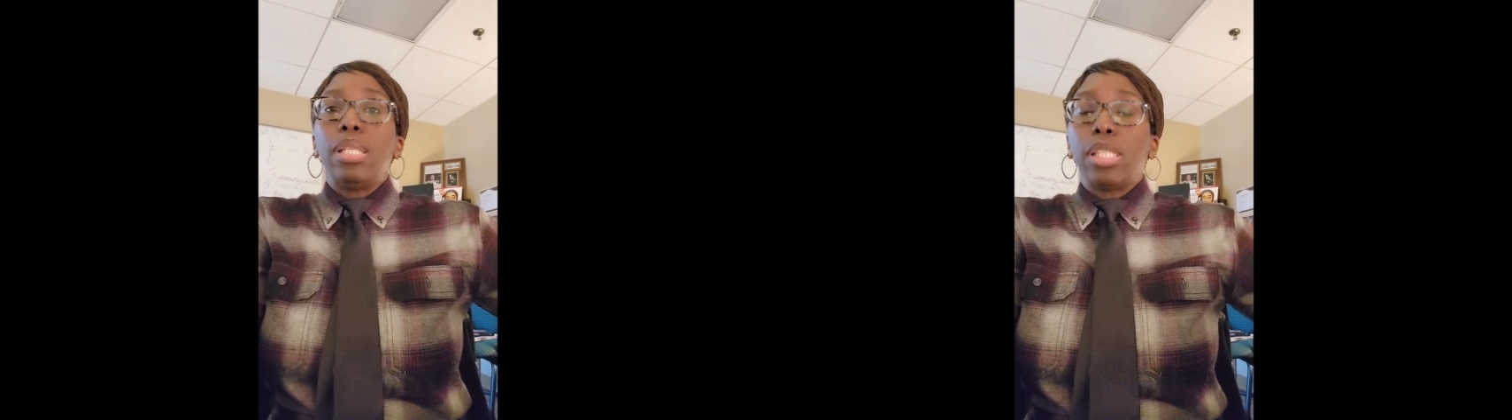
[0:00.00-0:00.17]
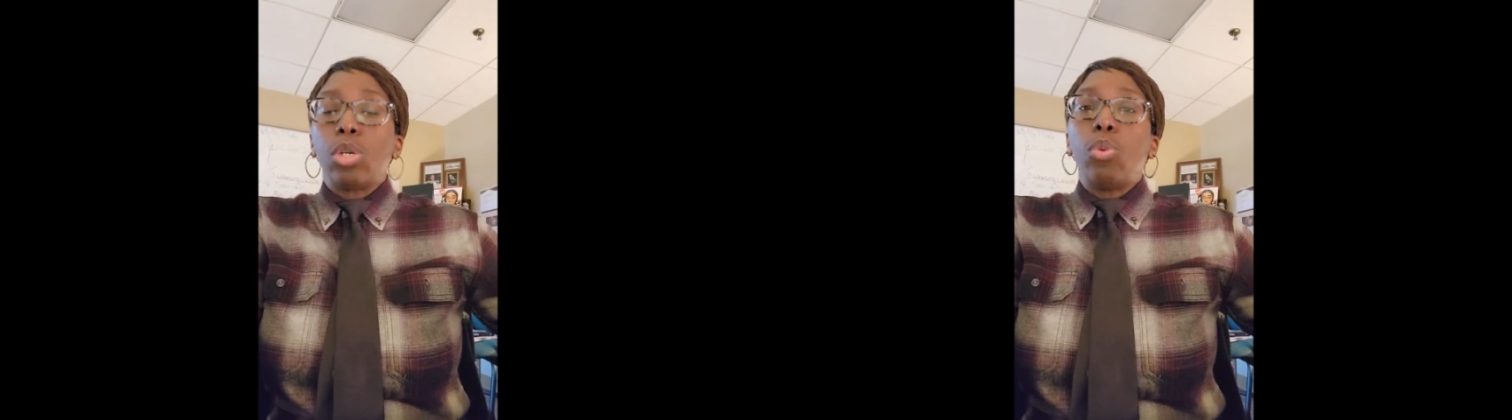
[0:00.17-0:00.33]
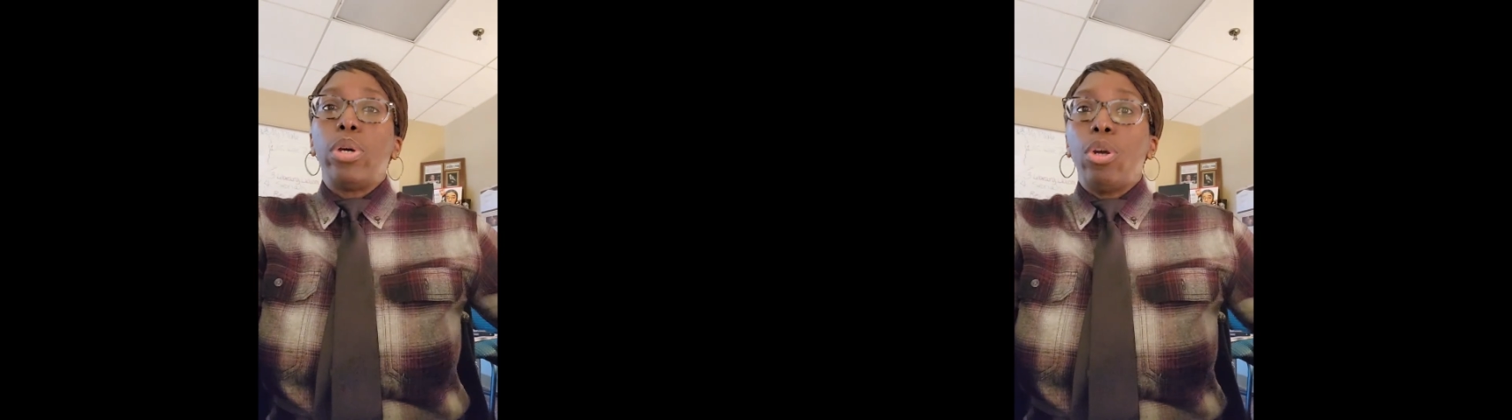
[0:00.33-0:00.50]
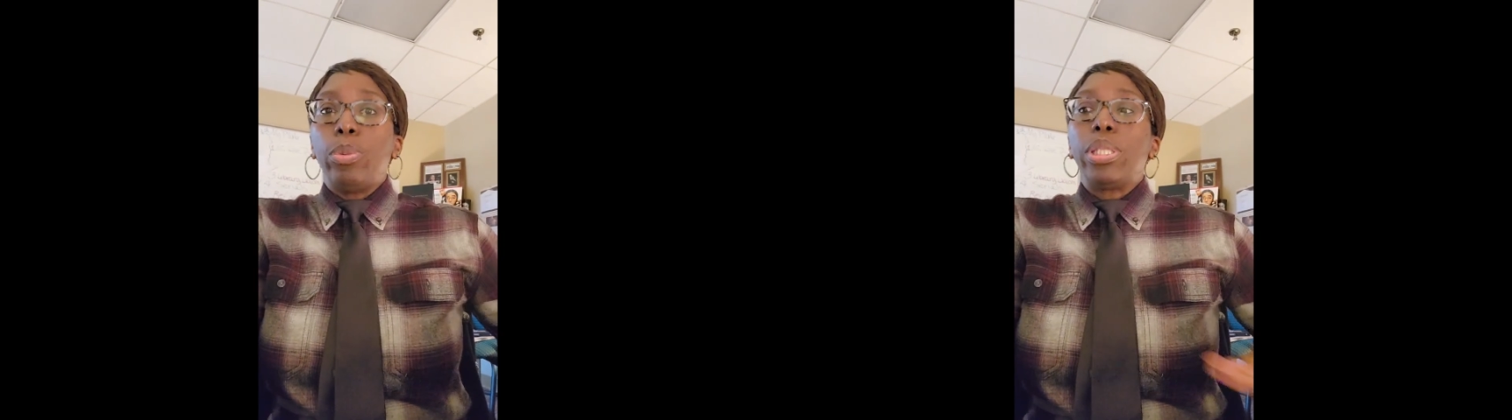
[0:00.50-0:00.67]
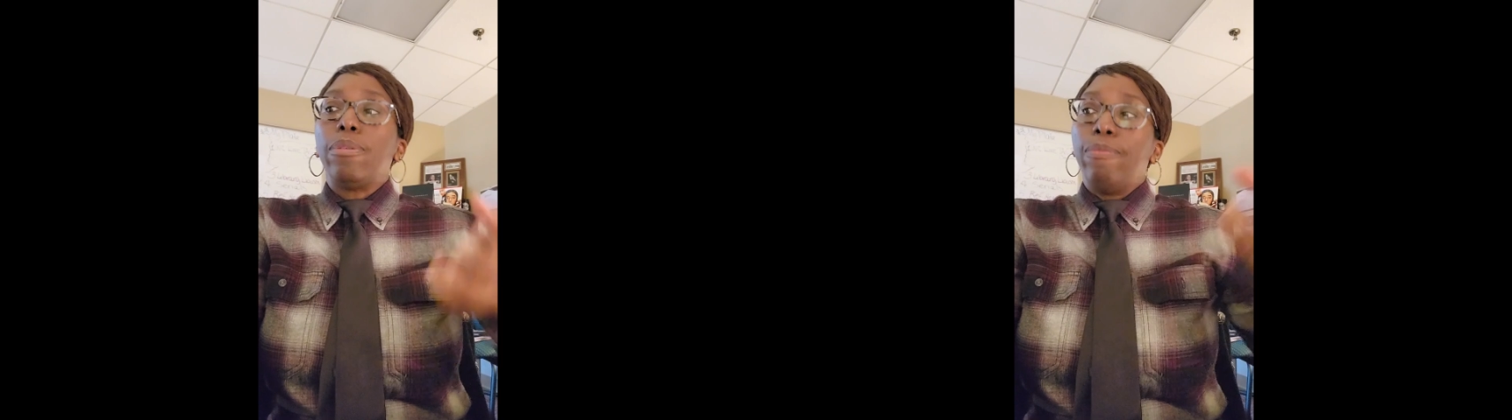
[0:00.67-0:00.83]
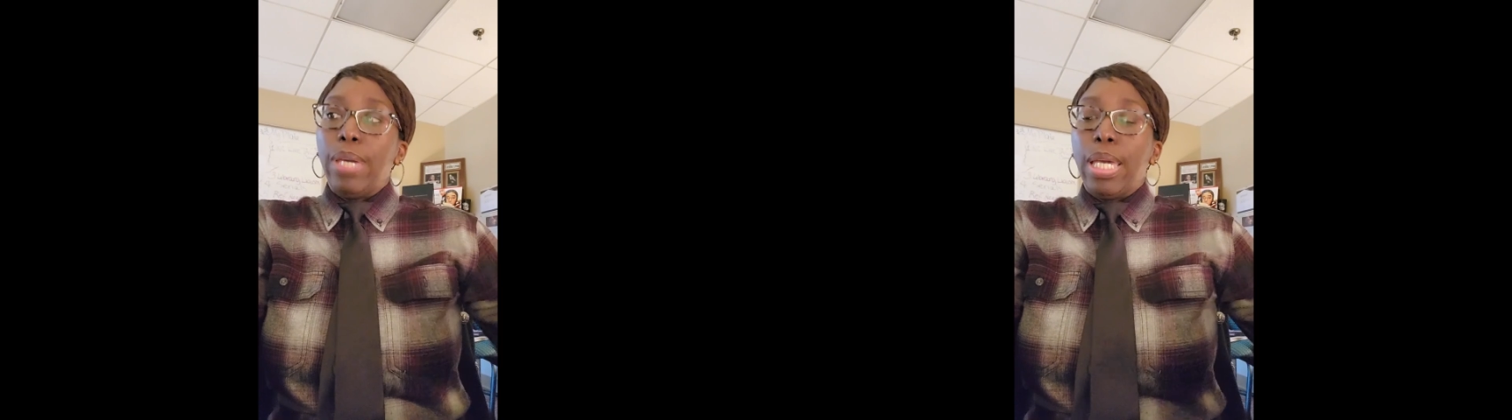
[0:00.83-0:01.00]
that's going on with
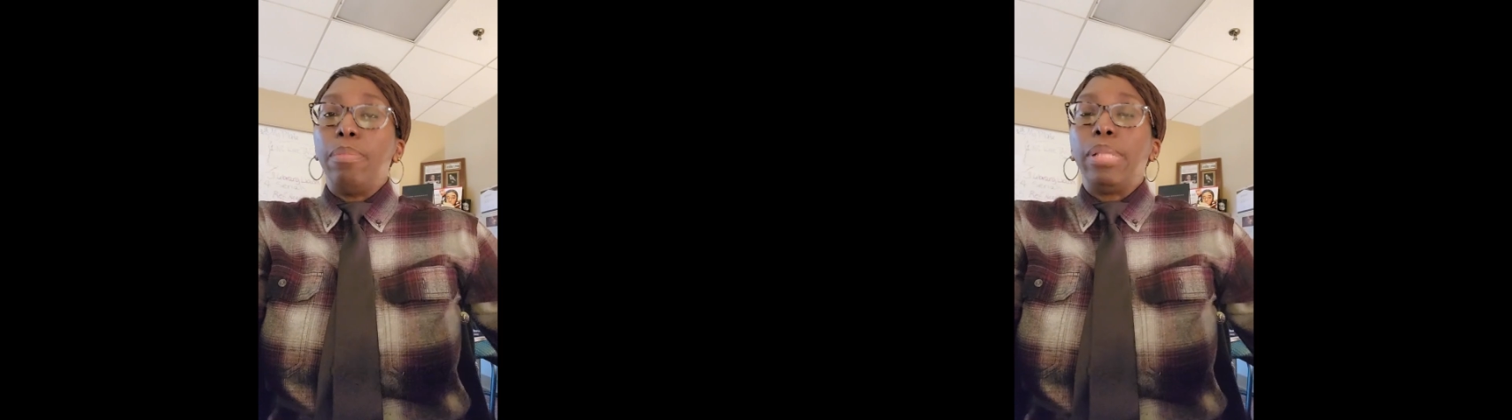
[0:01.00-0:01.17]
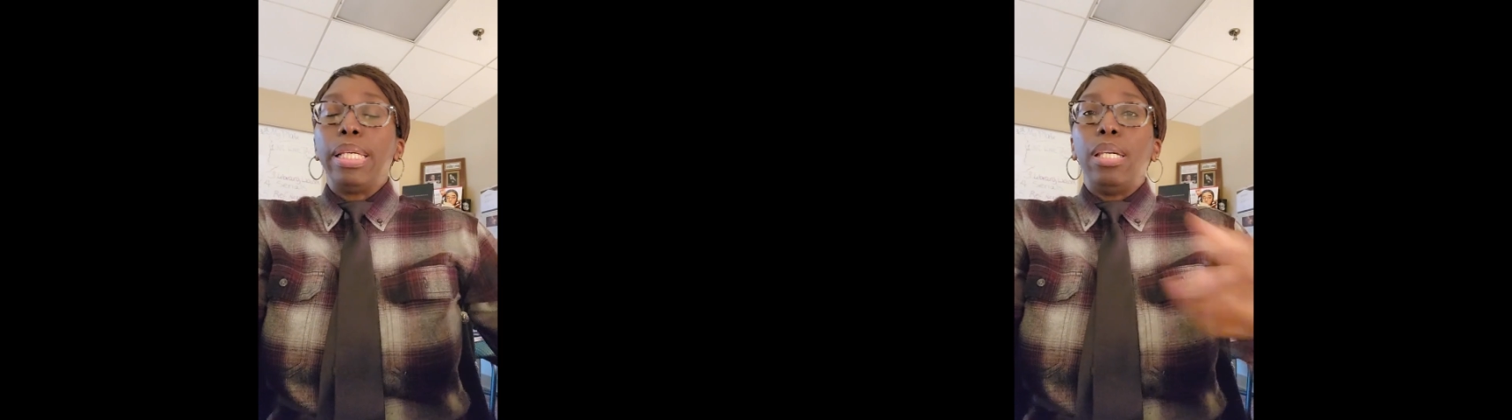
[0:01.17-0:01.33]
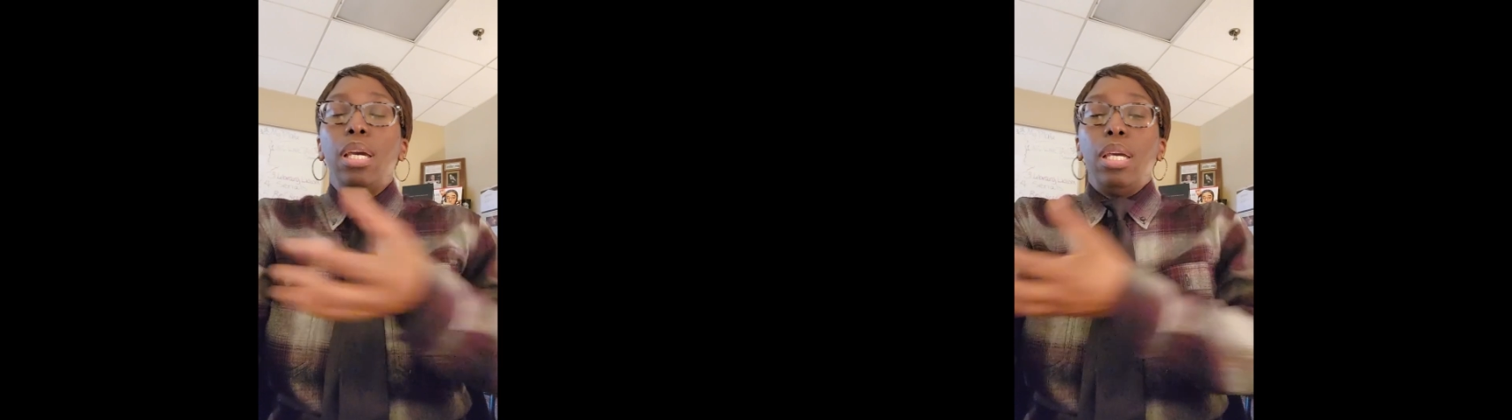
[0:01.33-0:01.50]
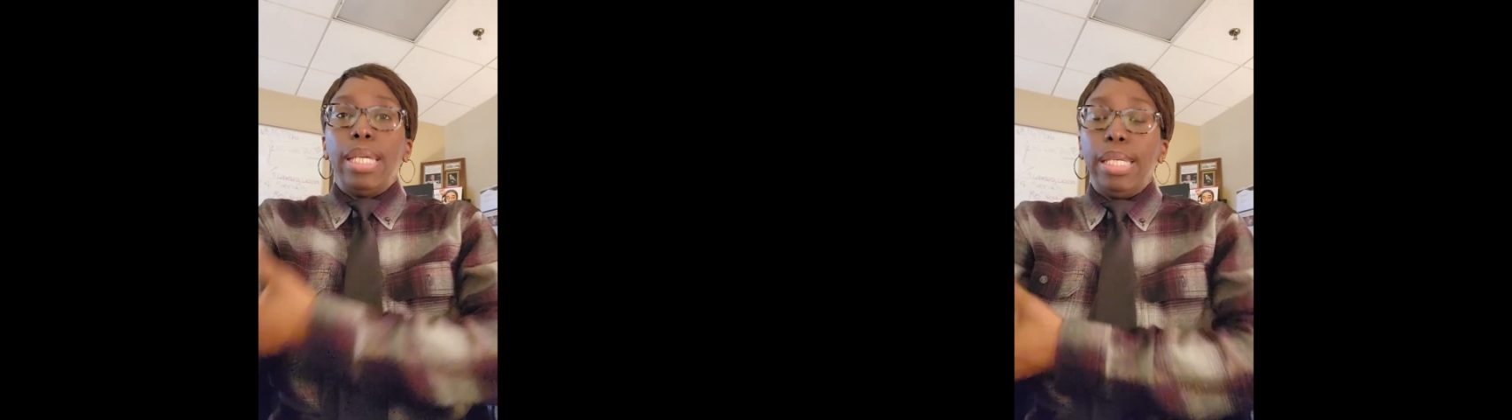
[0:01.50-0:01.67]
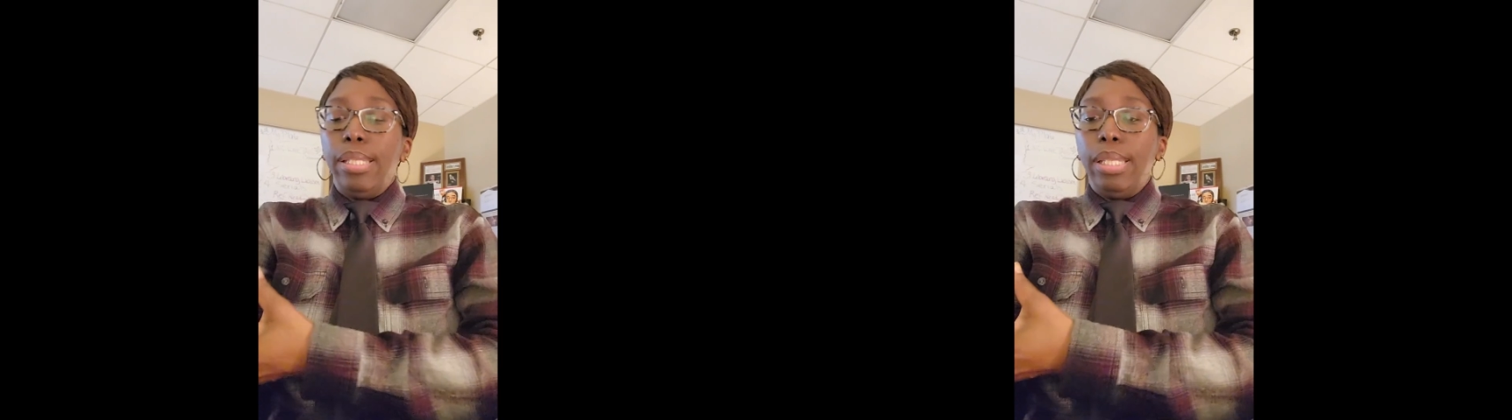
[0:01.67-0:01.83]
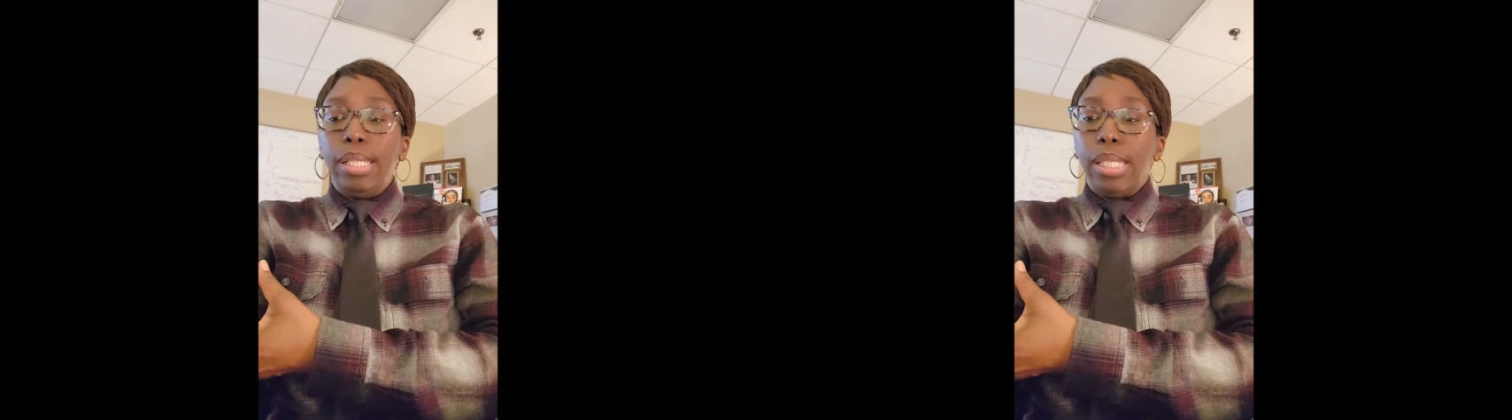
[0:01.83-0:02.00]
the family
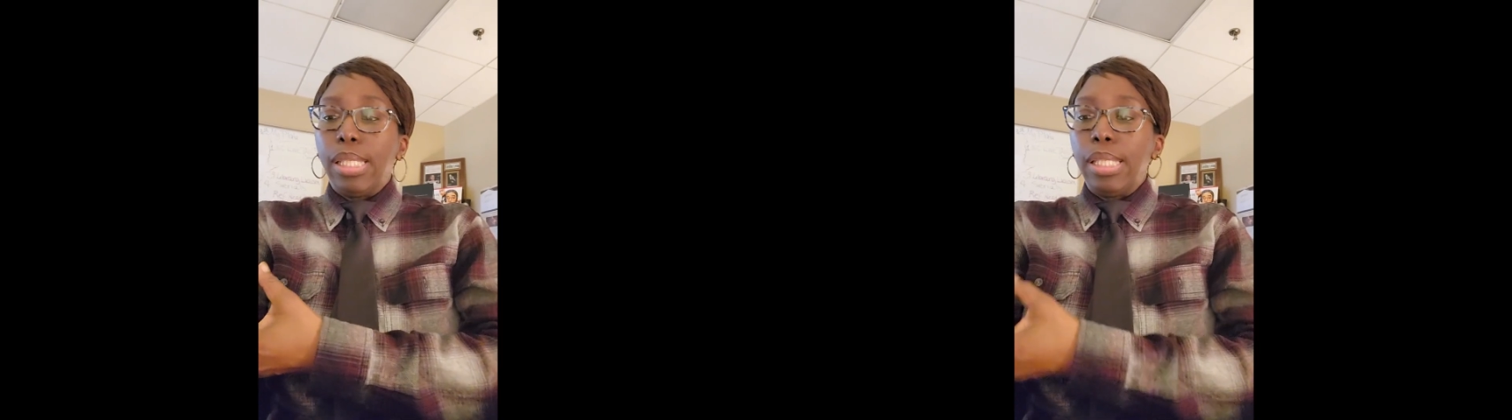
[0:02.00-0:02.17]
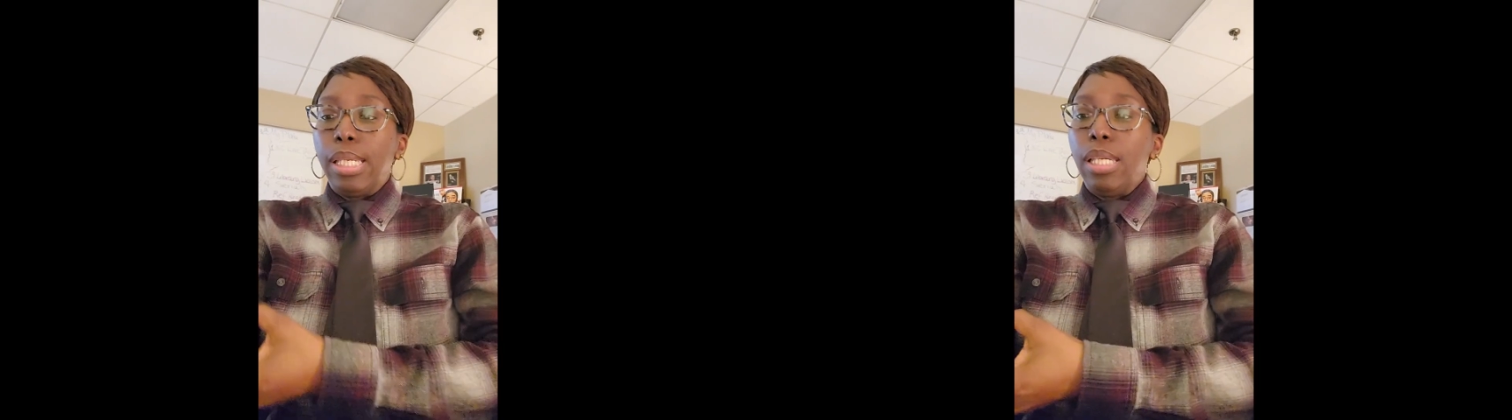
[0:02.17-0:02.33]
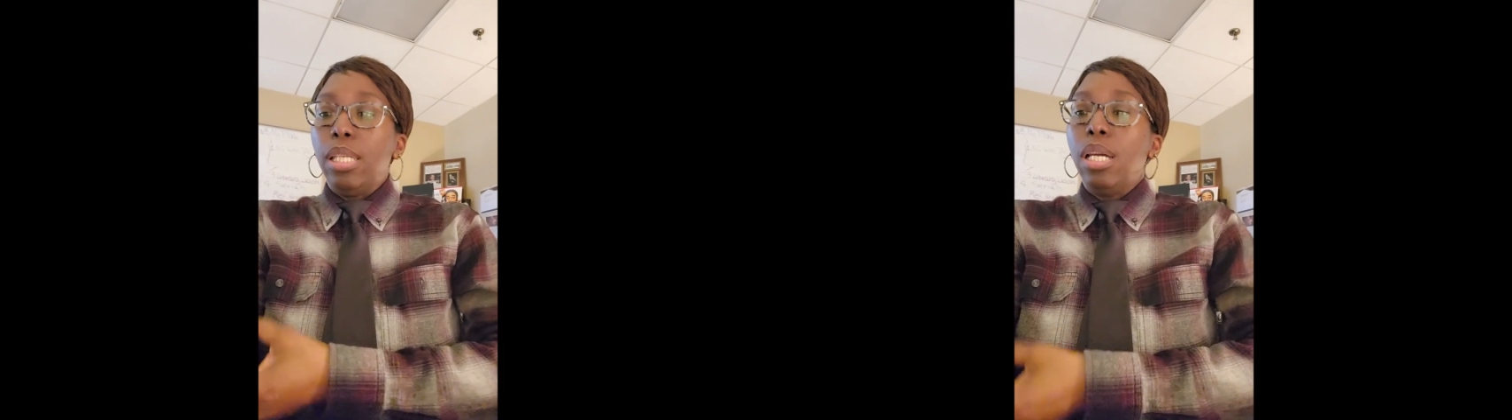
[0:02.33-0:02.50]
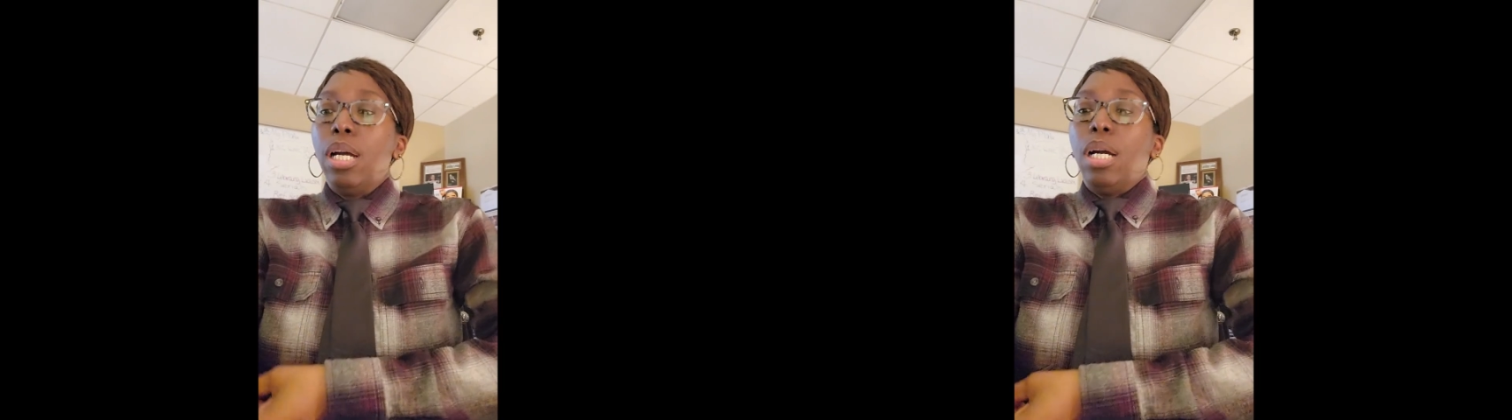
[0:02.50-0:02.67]
in this scene.